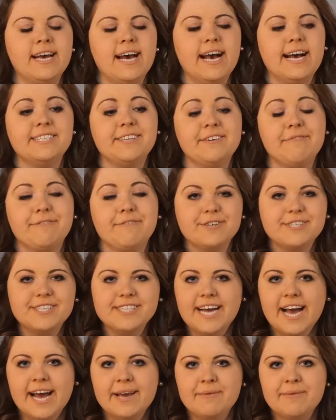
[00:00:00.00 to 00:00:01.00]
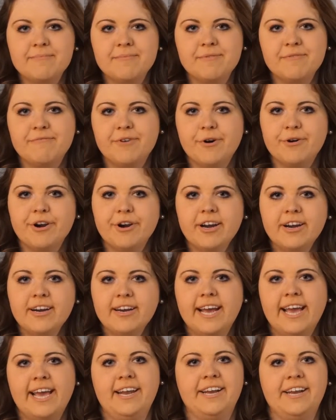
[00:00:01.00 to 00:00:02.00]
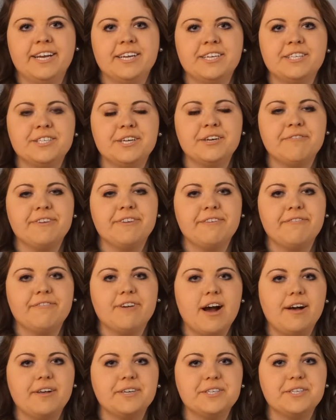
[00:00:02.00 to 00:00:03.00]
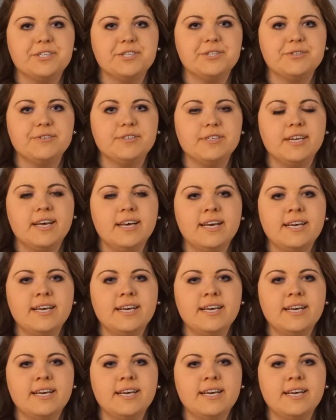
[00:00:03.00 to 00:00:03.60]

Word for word: As a first time voter and a conservative college student,